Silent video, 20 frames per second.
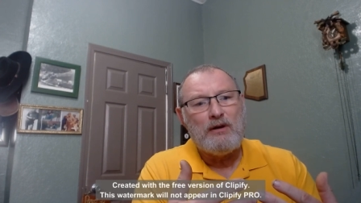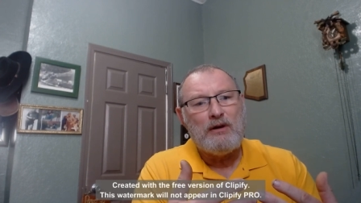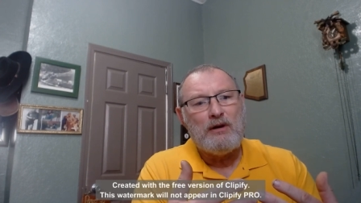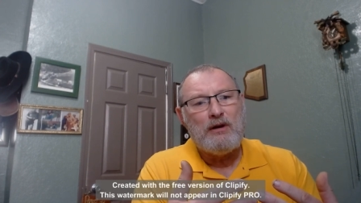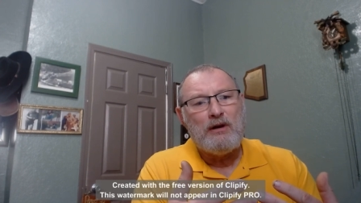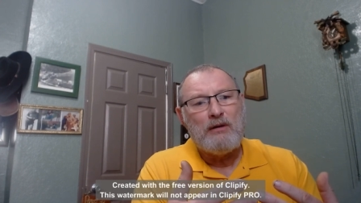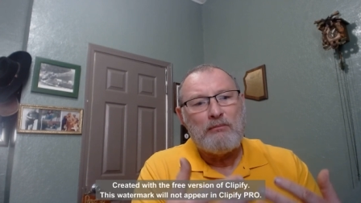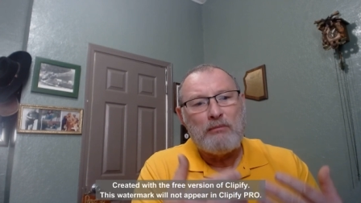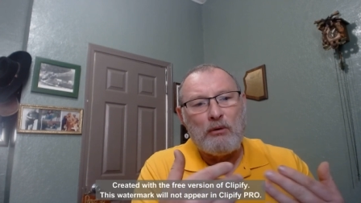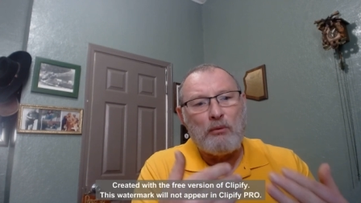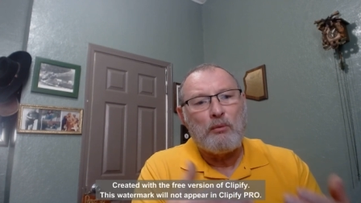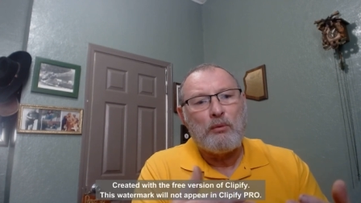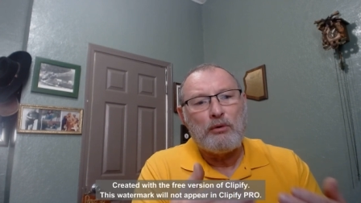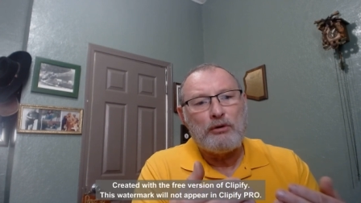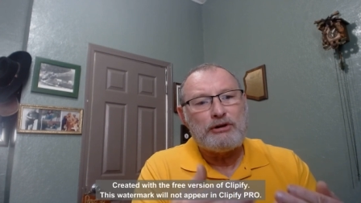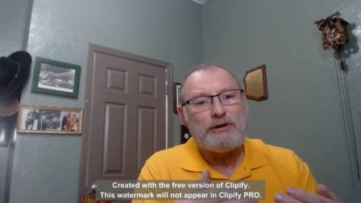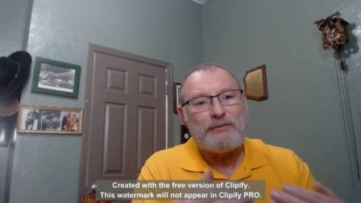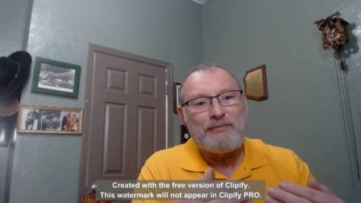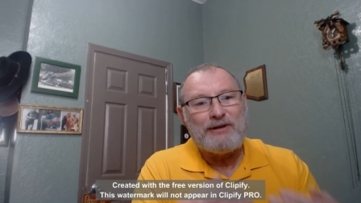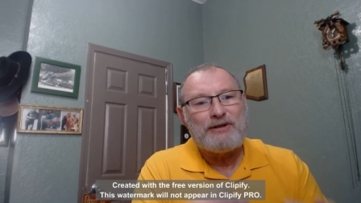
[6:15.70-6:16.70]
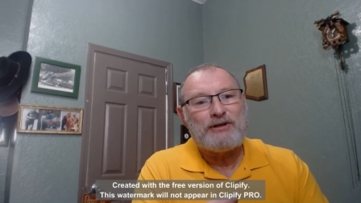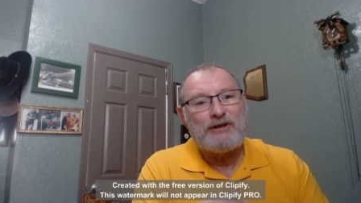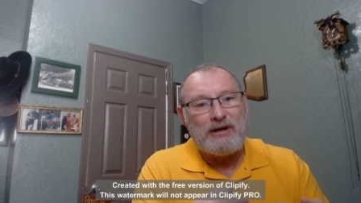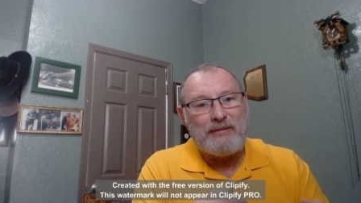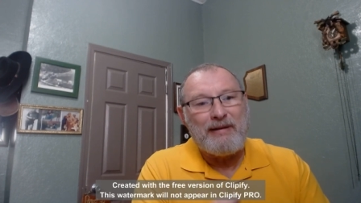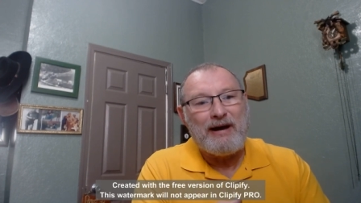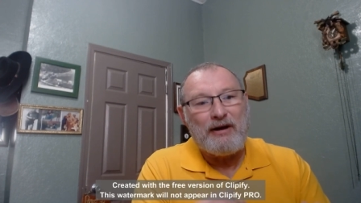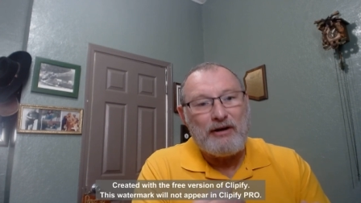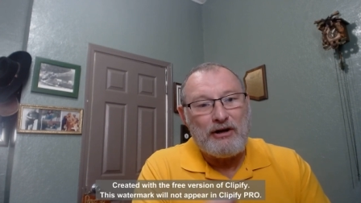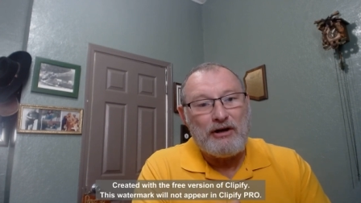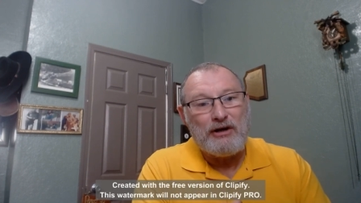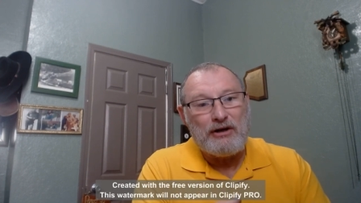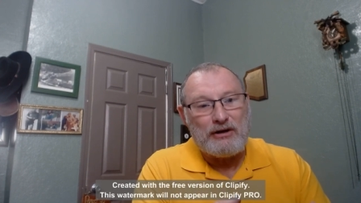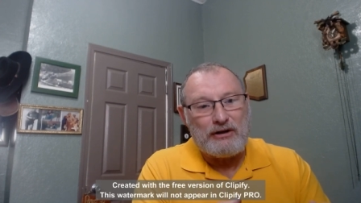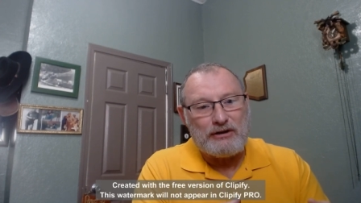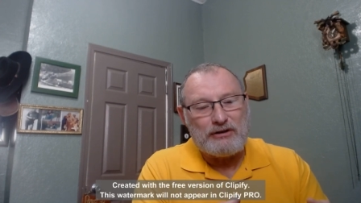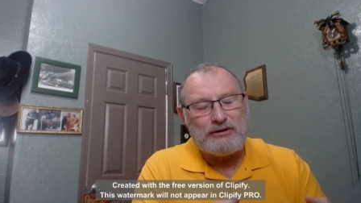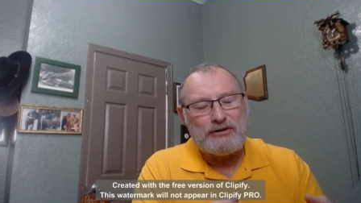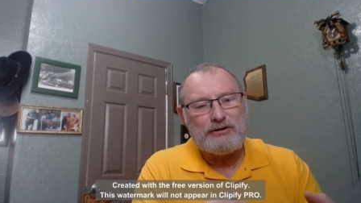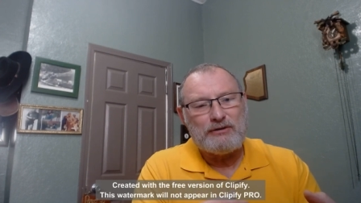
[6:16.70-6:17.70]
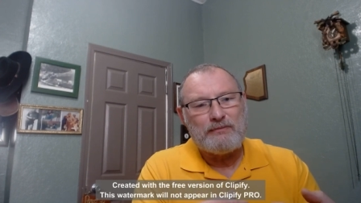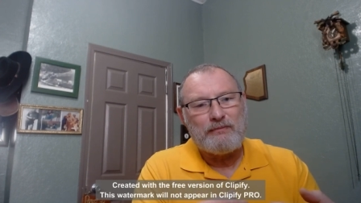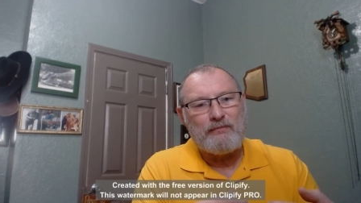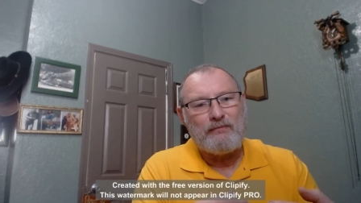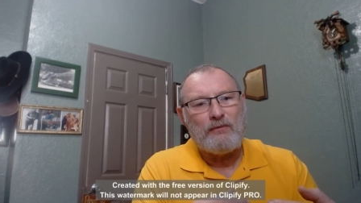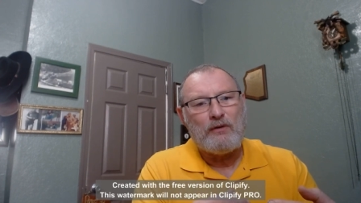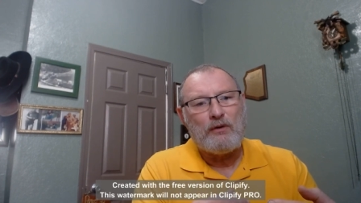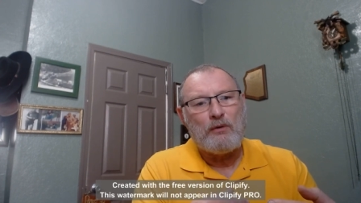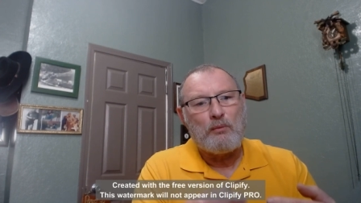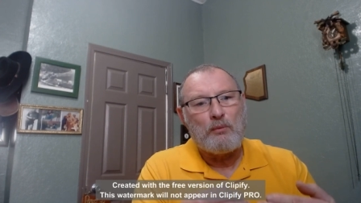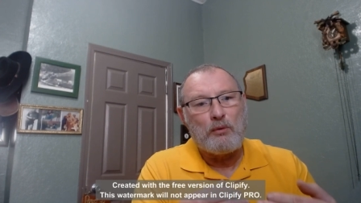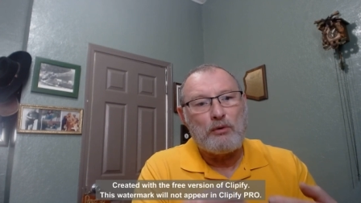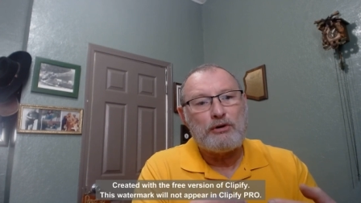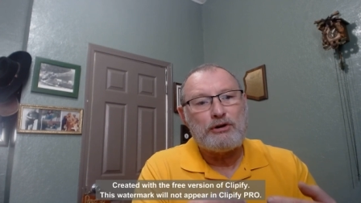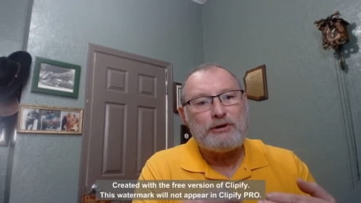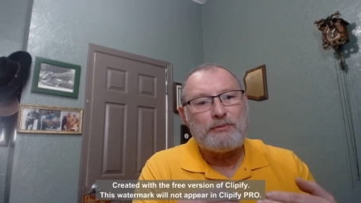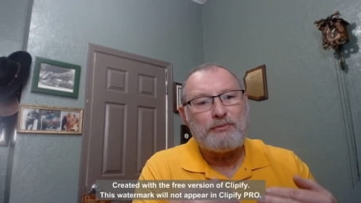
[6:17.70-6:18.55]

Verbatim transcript: But worship isn't about us. Worship